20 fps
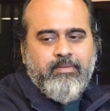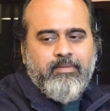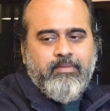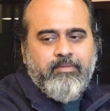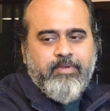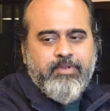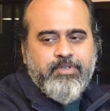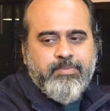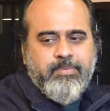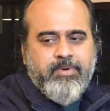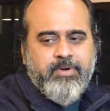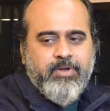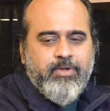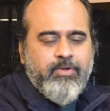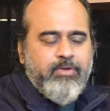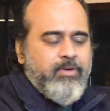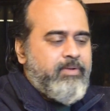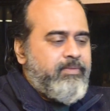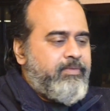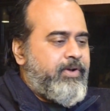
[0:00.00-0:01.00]
which
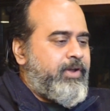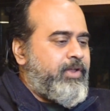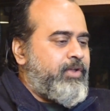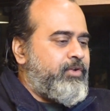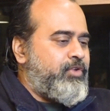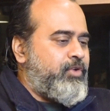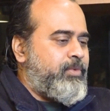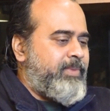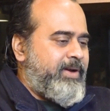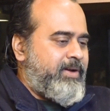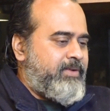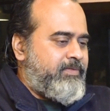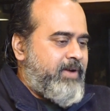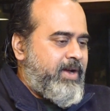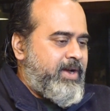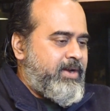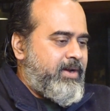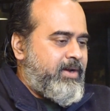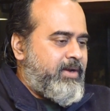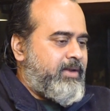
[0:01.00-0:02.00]
particular video you might
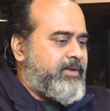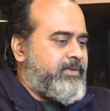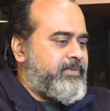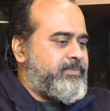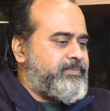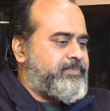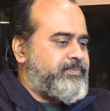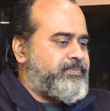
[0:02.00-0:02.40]
find it in.